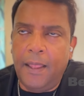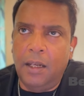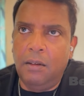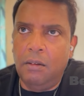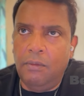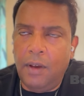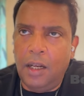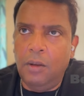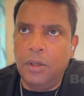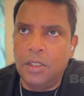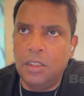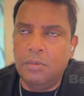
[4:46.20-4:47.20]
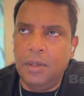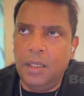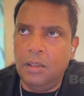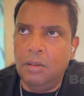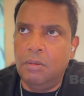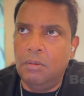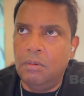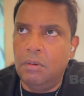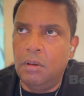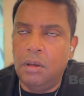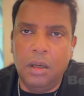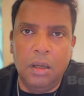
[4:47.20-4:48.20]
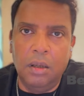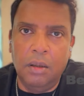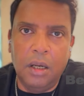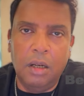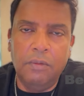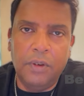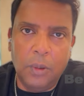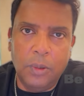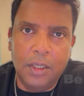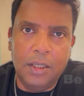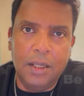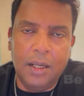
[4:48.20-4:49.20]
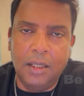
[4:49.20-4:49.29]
and valuations being unfounded,